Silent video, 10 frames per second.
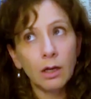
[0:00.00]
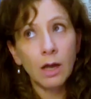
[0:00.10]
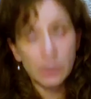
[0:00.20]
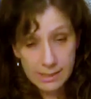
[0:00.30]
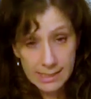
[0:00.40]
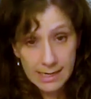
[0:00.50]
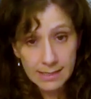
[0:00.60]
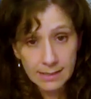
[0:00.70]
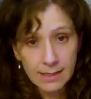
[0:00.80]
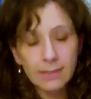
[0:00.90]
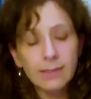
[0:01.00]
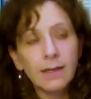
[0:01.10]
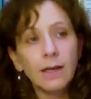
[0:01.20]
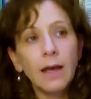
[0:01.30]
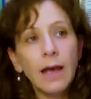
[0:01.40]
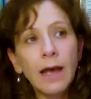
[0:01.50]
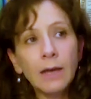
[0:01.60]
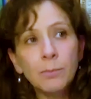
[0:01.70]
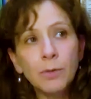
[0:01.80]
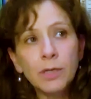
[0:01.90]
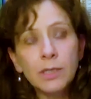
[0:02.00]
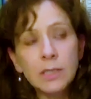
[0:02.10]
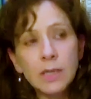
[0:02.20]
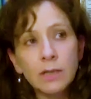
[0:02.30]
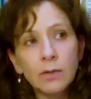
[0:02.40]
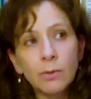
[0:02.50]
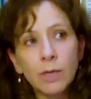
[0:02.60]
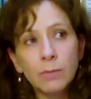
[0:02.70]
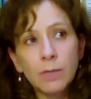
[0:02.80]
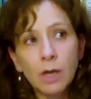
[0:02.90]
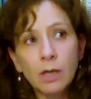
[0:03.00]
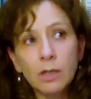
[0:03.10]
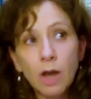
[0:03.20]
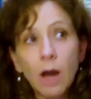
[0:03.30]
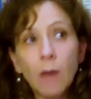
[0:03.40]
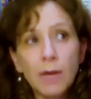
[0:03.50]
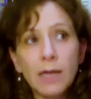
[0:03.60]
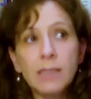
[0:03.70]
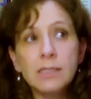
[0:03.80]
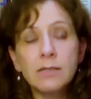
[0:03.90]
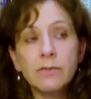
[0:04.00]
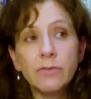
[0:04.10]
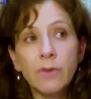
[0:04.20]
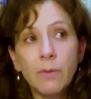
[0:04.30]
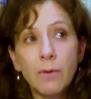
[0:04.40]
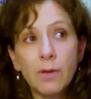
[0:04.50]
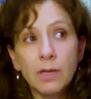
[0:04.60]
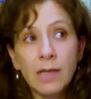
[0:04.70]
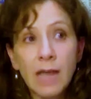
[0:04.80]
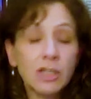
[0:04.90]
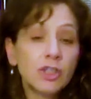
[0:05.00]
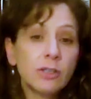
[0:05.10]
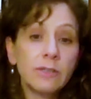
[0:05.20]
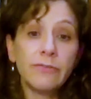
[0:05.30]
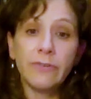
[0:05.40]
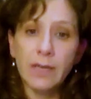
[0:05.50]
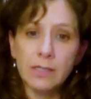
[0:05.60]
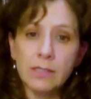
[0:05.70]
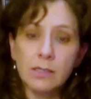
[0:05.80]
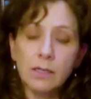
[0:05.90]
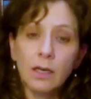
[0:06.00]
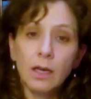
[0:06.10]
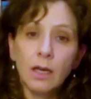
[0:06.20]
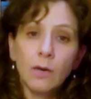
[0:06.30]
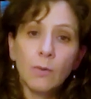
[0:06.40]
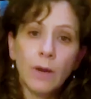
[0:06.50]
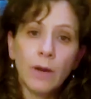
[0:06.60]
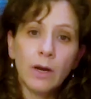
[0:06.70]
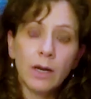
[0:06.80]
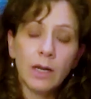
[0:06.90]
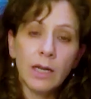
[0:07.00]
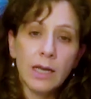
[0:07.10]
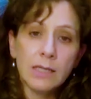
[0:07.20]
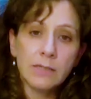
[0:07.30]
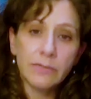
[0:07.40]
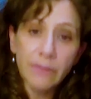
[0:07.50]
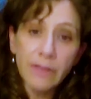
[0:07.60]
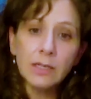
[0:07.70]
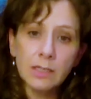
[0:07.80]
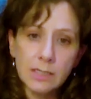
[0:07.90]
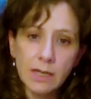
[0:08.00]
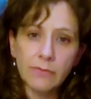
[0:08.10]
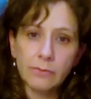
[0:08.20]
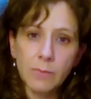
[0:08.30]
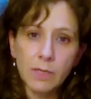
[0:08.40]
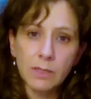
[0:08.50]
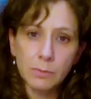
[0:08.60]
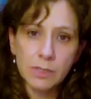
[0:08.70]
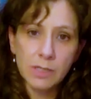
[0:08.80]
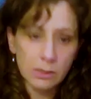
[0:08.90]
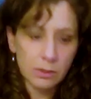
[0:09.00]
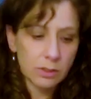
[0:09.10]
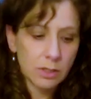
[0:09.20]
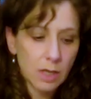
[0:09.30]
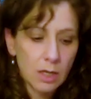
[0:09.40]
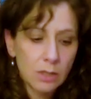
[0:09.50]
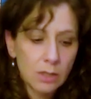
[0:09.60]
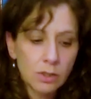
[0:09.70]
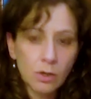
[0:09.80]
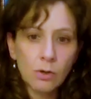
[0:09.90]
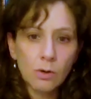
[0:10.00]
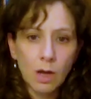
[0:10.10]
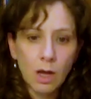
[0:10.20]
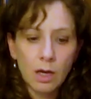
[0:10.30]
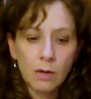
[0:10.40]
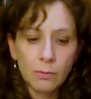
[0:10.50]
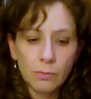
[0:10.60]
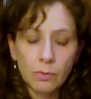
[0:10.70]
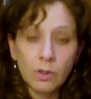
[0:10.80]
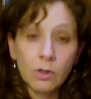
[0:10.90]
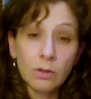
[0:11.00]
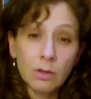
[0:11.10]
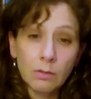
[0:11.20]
understanding that and putting together what could be called a comprehensive national defense, where it has defended itself in multiple sectors. So, you know,